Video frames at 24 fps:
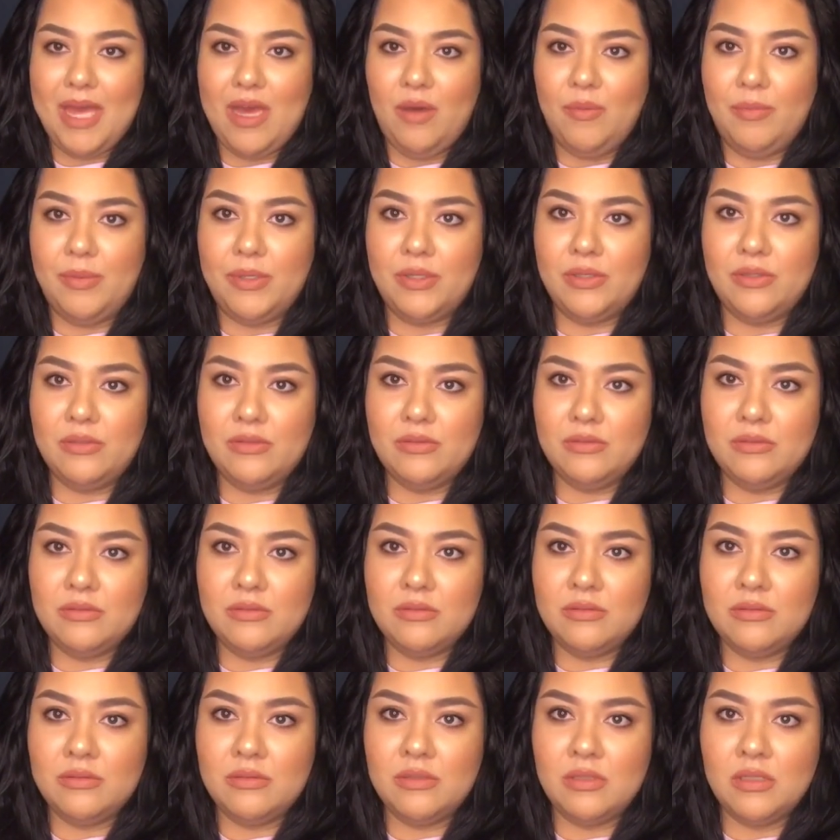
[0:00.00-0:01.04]
elbow.
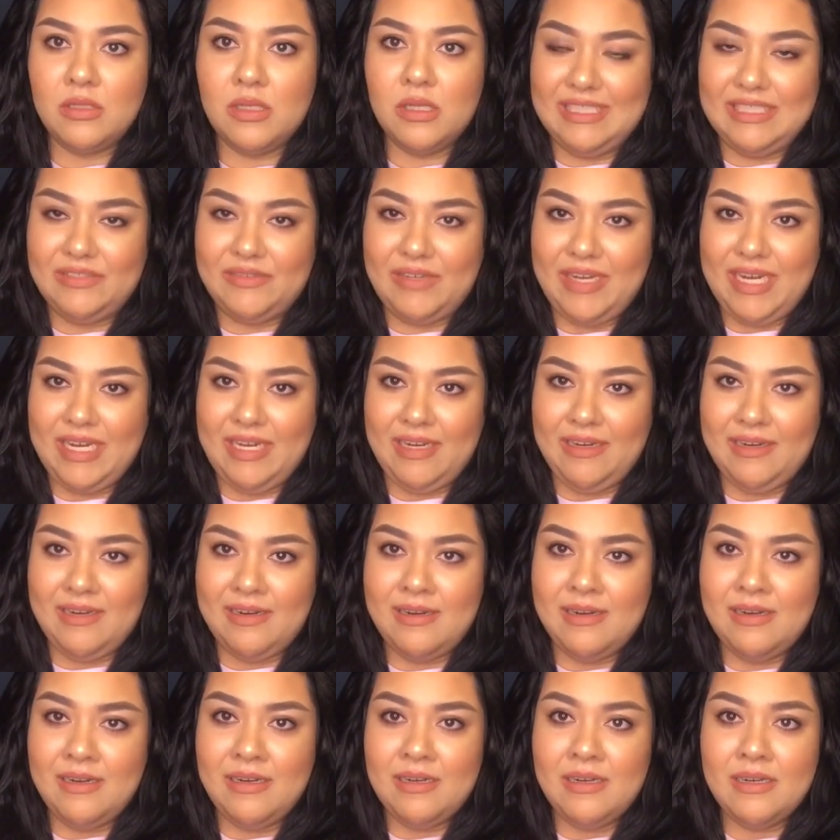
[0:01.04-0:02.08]
It's right here.